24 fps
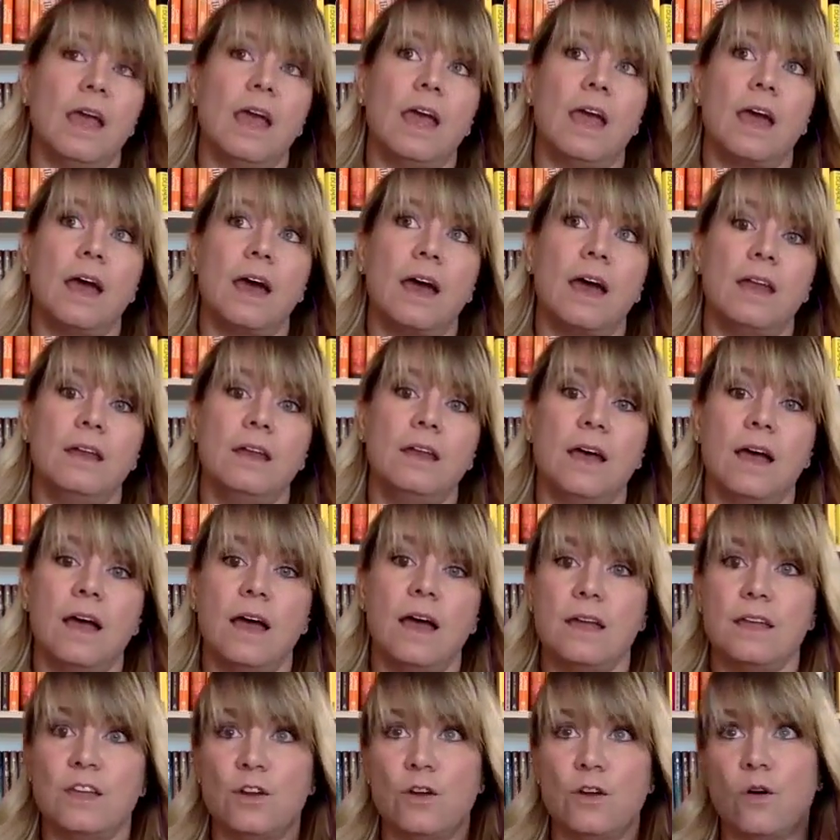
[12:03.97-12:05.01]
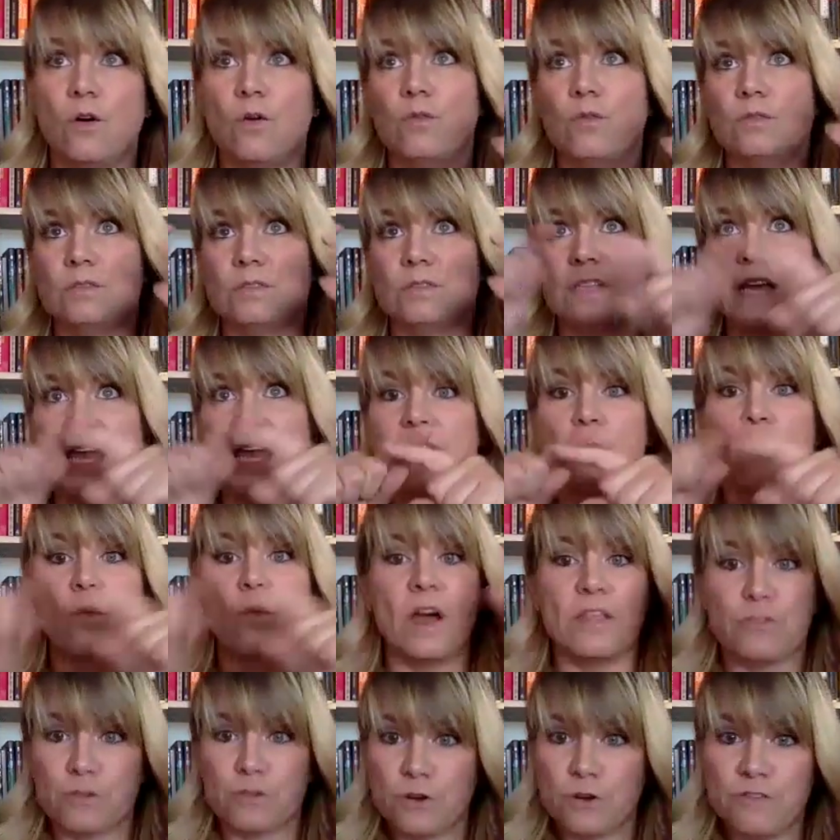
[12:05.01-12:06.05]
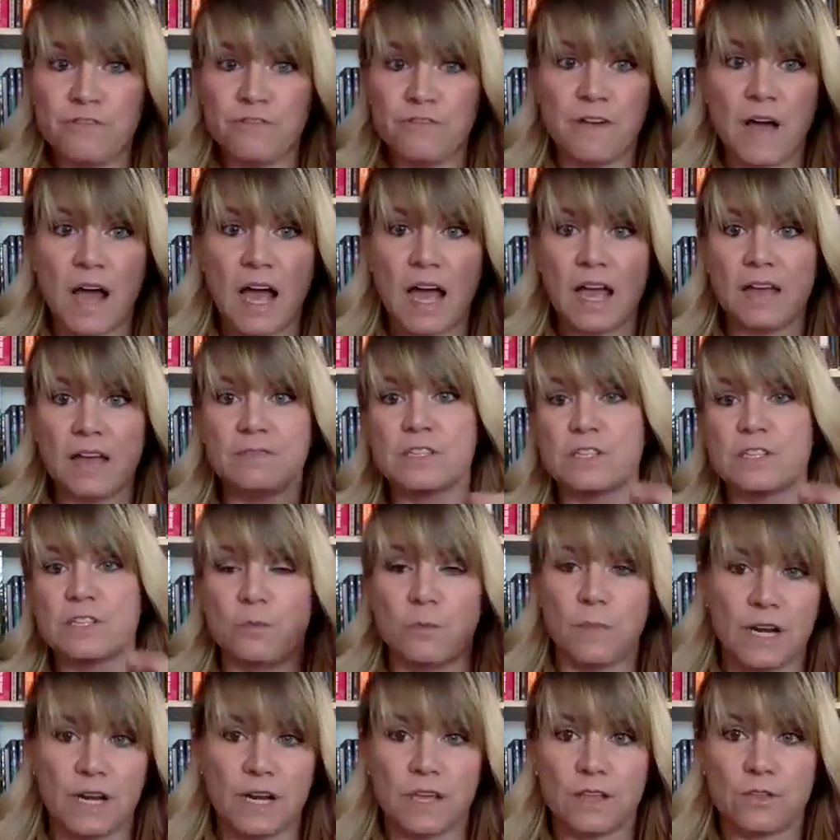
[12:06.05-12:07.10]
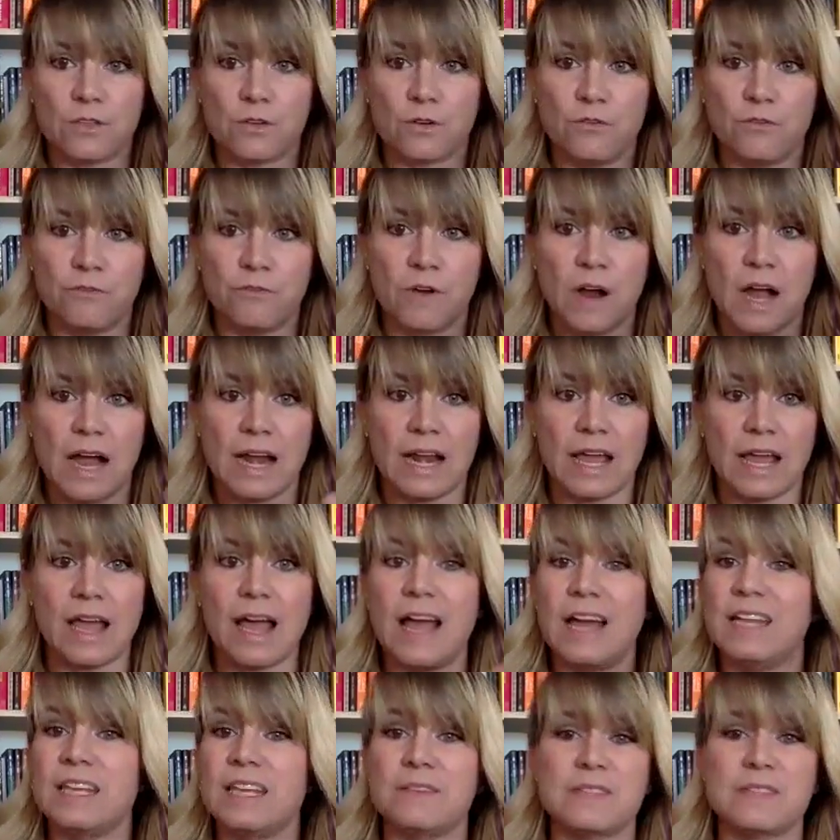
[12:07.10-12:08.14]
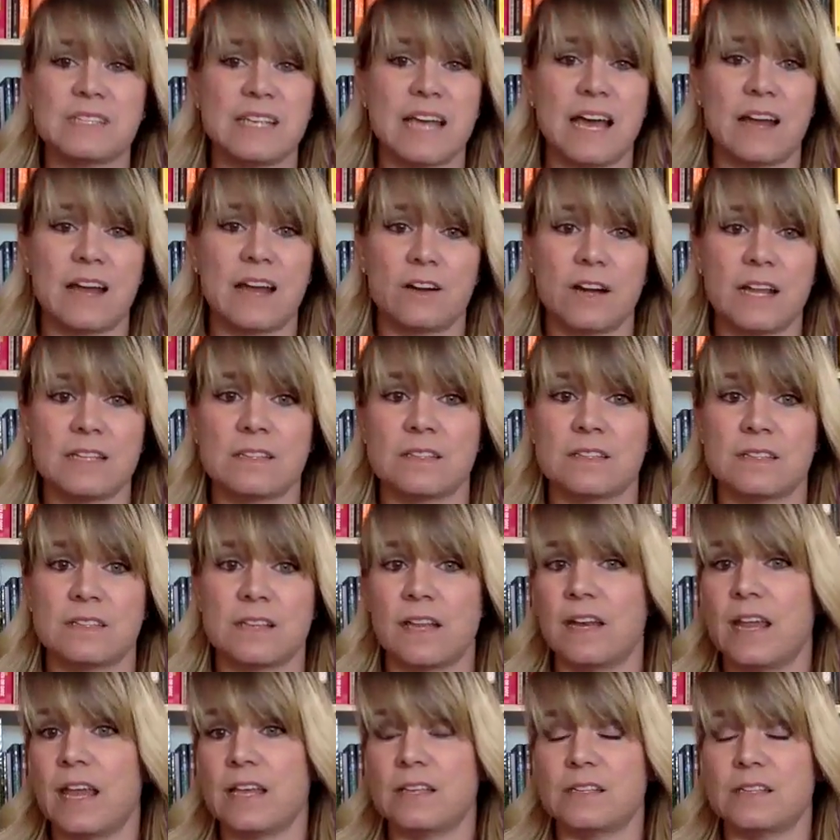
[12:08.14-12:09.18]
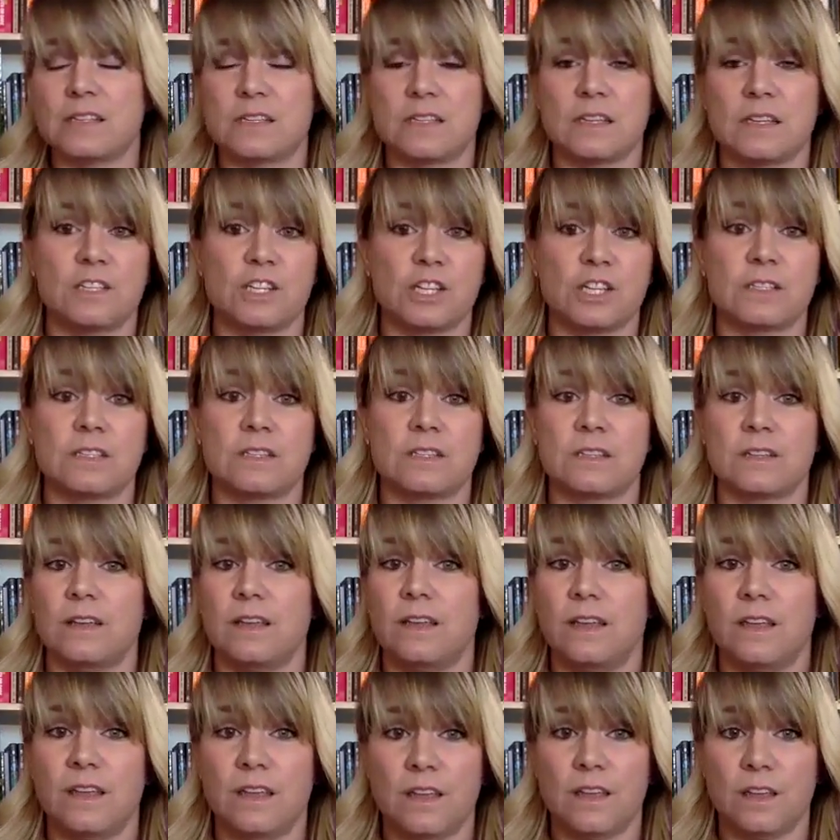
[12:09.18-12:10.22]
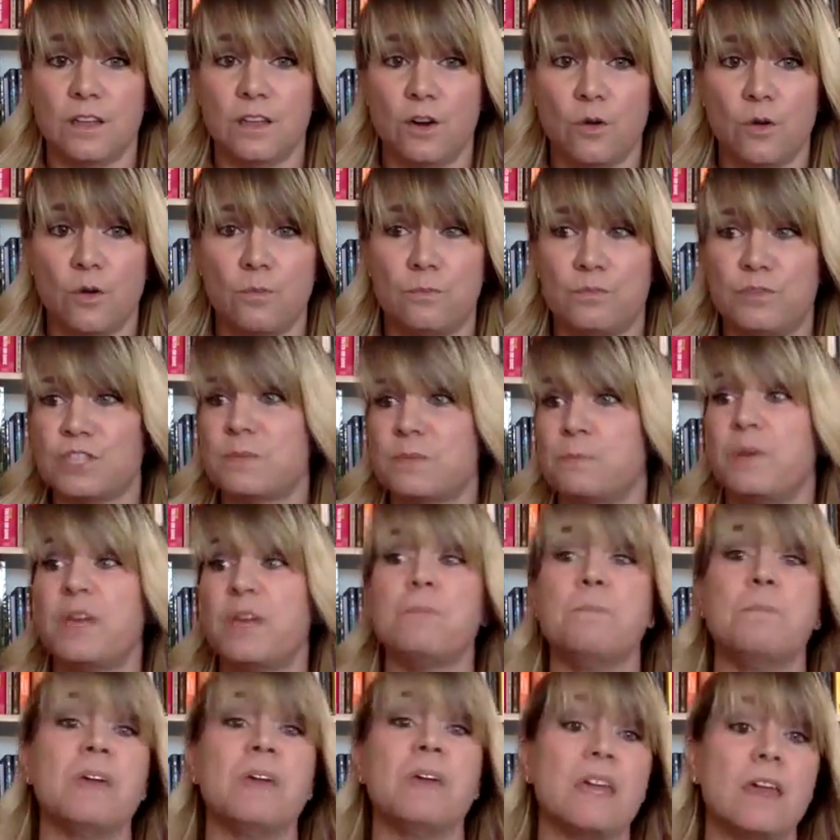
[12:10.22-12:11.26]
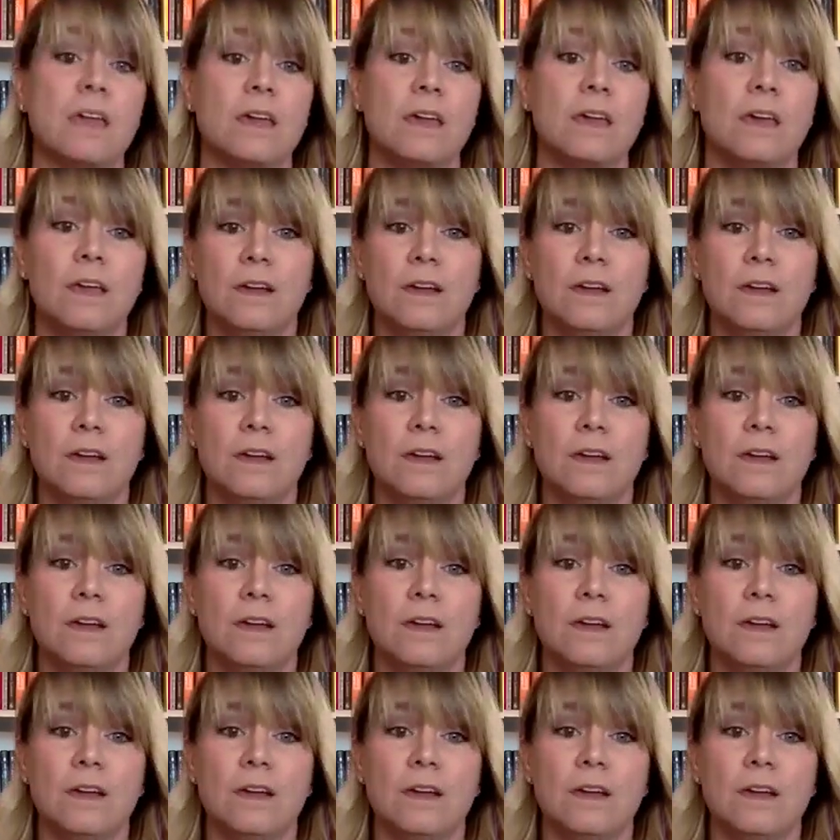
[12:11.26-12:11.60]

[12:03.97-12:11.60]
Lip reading: And, day 1 through 5, so Monday through Friday, I leave Saturdays and Sundays to just be me,